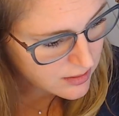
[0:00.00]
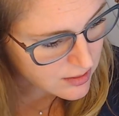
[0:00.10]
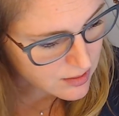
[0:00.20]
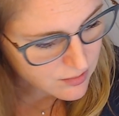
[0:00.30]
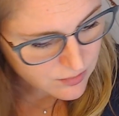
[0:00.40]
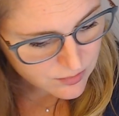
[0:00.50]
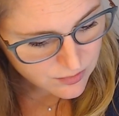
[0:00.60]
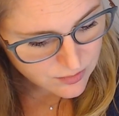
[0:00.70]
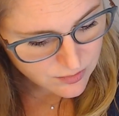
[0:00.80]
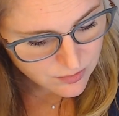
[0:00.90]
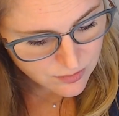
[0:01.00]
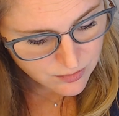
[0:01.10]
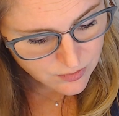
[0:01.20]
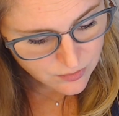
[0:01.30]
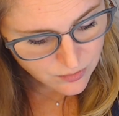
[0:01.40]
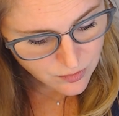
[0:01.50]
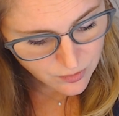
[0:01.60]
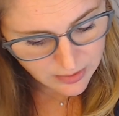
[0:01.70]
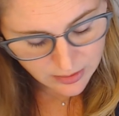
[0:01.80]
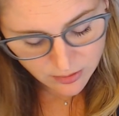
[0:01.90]
know,
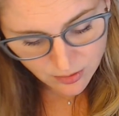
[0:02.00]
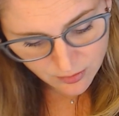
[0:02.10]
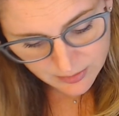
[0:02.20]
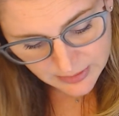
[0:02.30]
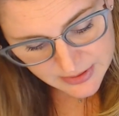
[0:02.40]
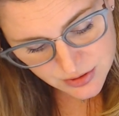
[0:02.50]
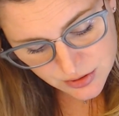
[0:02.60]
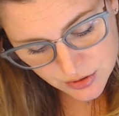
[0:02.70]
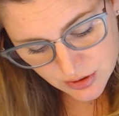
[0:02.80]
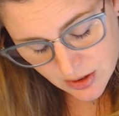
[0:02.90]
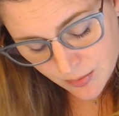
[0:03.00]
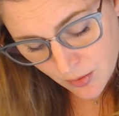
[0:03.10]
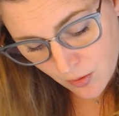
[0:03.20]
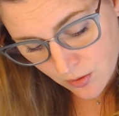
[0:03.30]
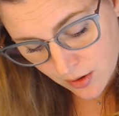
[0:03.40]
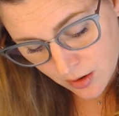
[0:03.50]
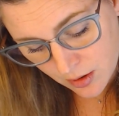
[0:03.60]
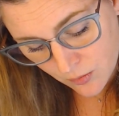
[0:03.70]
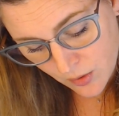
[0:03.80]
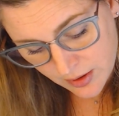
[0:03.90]
either a relationship or
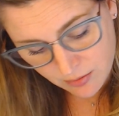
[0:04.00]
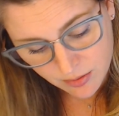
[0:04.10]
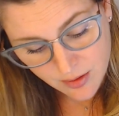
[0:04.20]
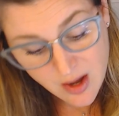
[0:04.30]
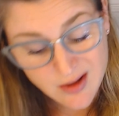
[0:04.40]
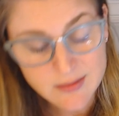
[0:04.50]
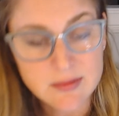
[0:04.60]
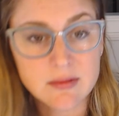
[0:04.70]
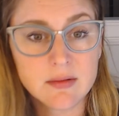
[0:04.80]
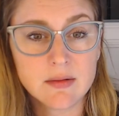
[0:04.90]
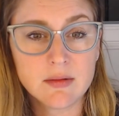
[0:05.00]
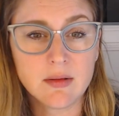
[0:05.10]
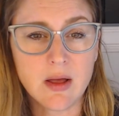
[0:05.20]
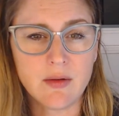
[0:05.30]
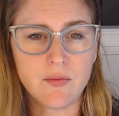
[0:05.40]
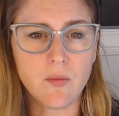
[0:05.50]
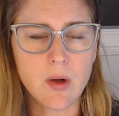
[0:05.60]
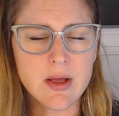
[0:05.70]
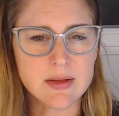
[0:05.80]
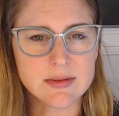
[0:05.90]
what you thought love
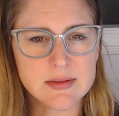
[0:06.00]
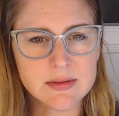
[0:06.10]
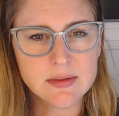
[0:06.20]
was.